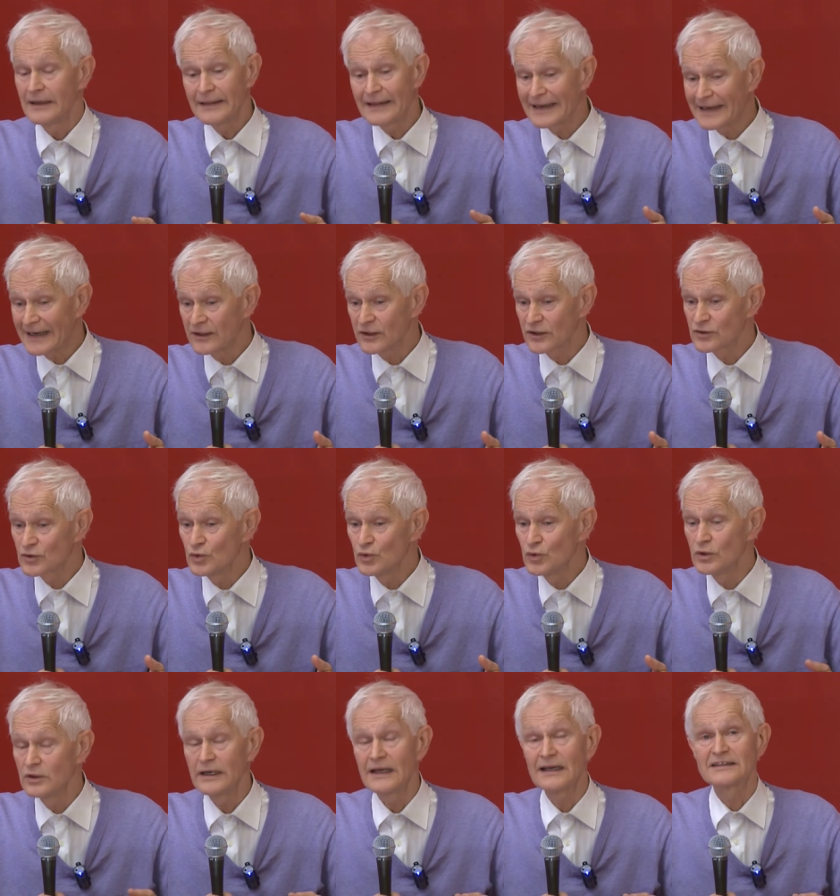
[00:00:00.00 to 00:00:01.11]
They cannot
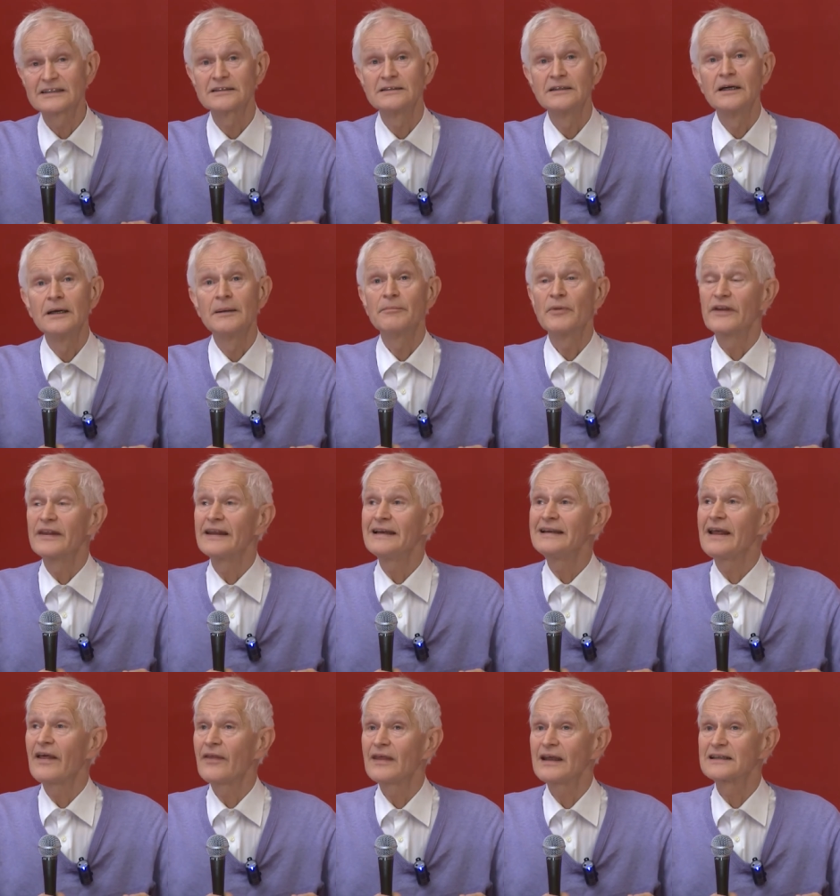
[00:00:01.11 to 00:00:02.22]
do else. But then
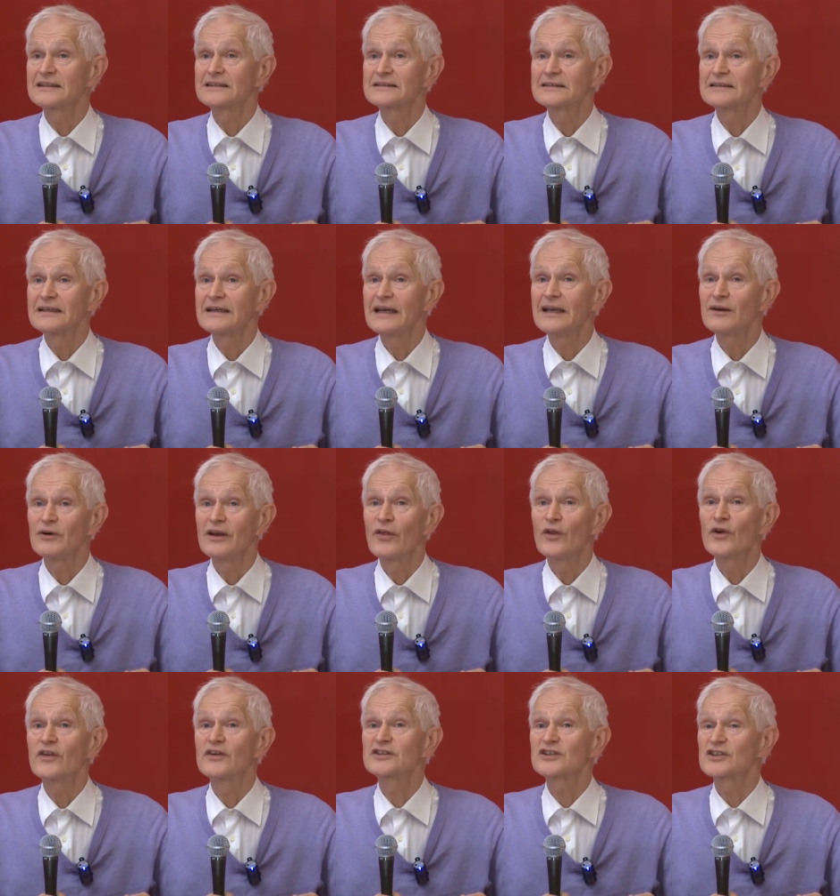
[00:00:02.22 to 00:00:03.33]
he thinks, anyway,
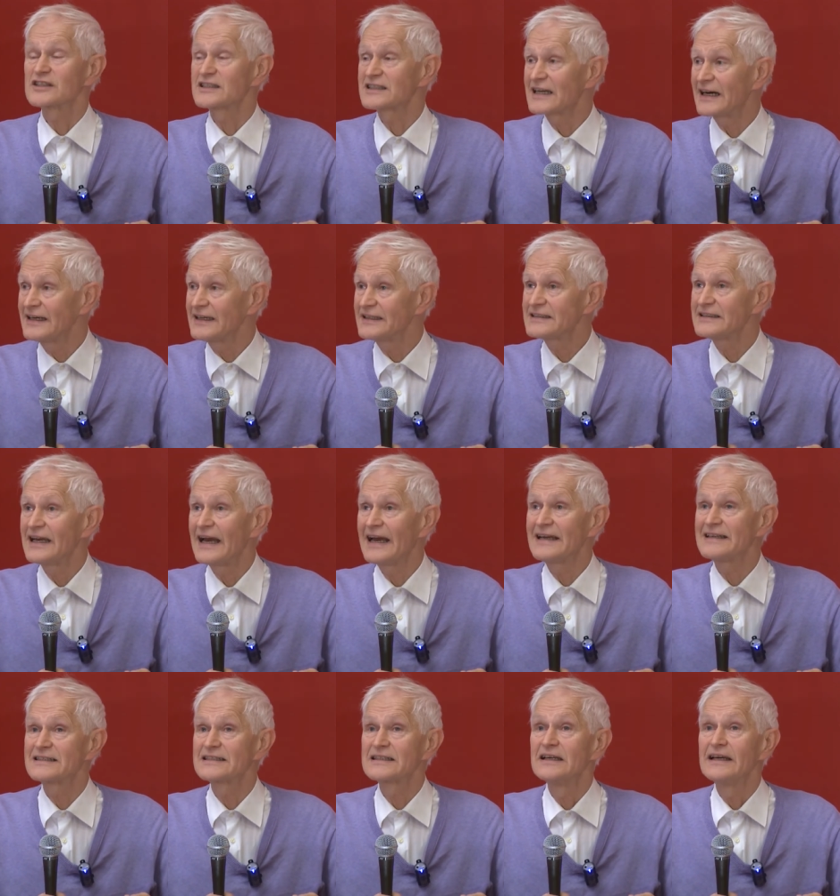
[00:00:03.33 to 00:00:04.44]
that society
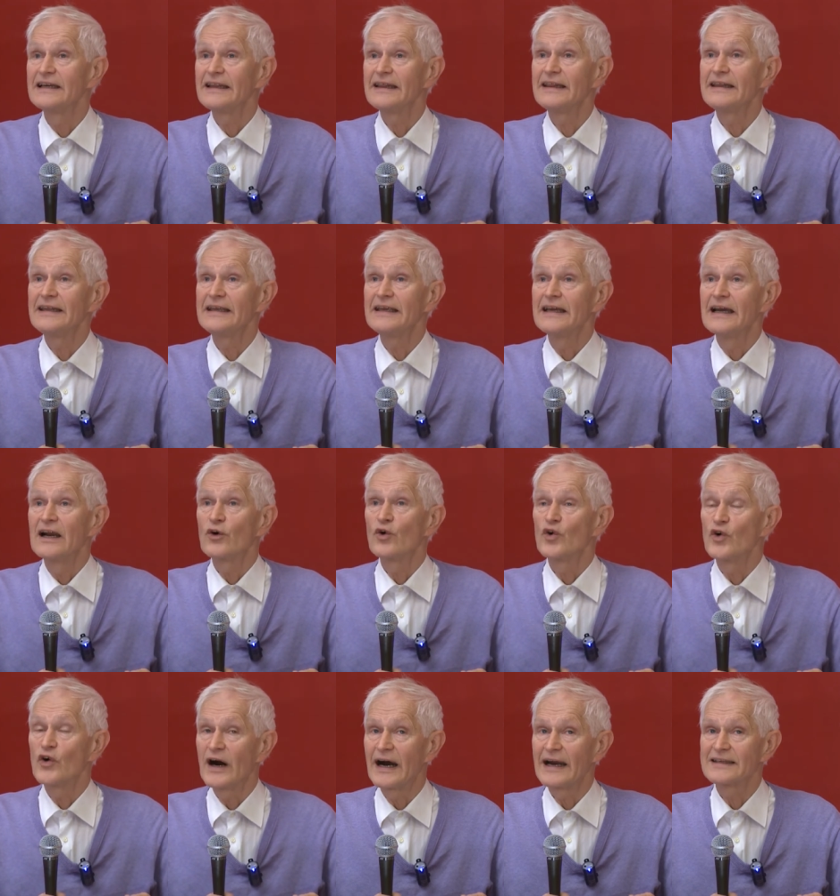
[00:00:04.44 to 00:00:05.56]
has the
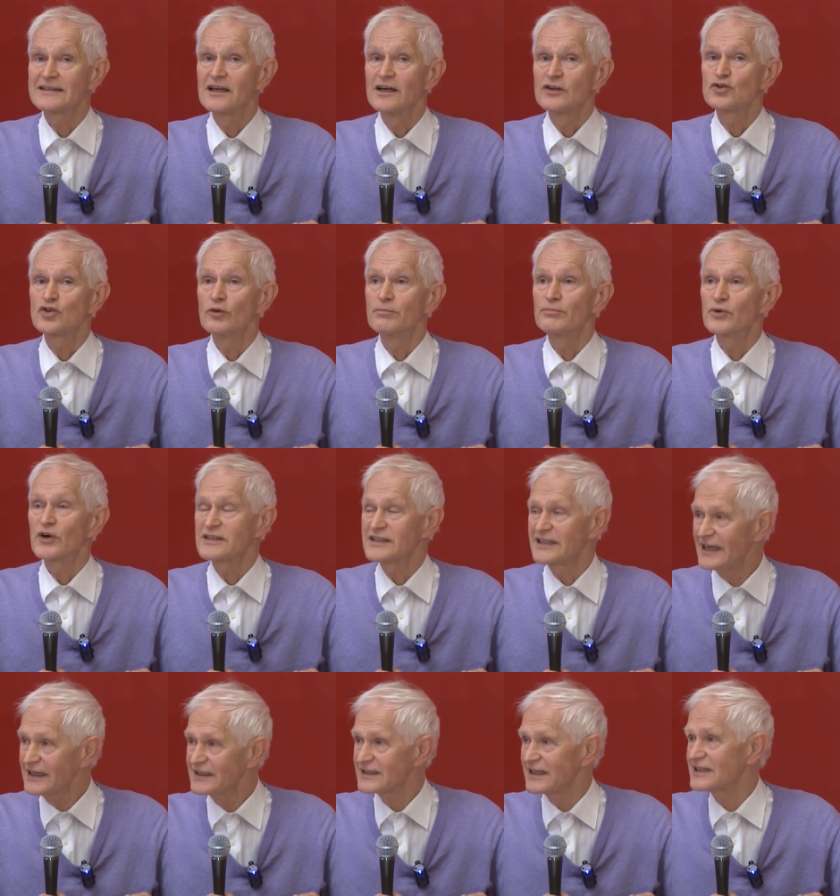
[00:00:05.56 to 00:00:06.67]
right to
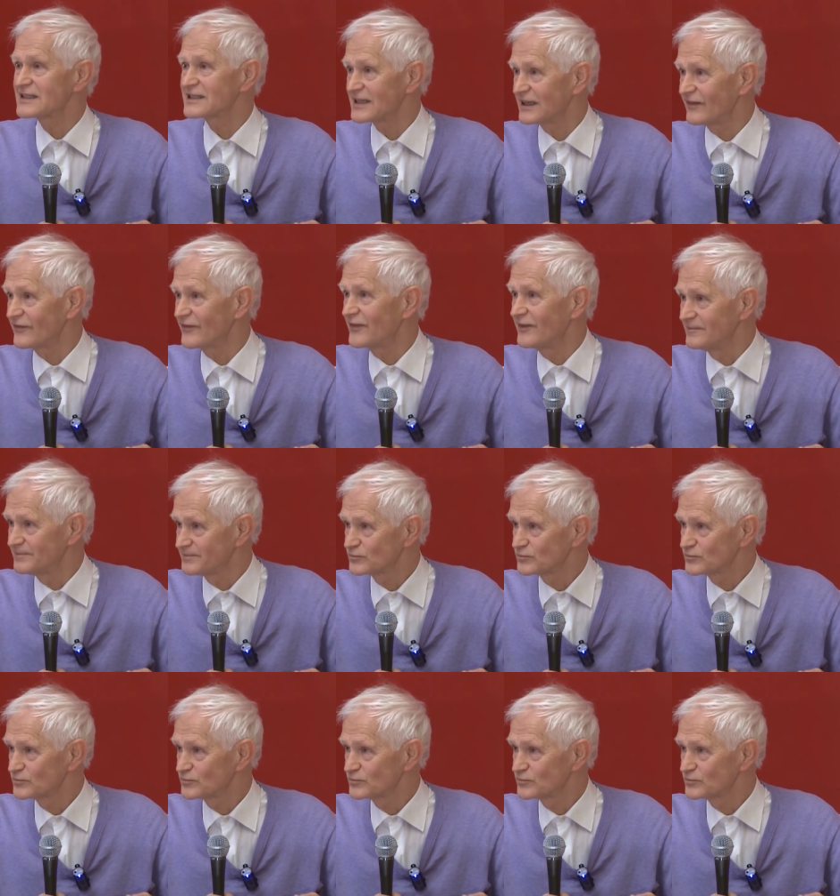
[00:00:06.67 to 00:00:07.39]
protect itself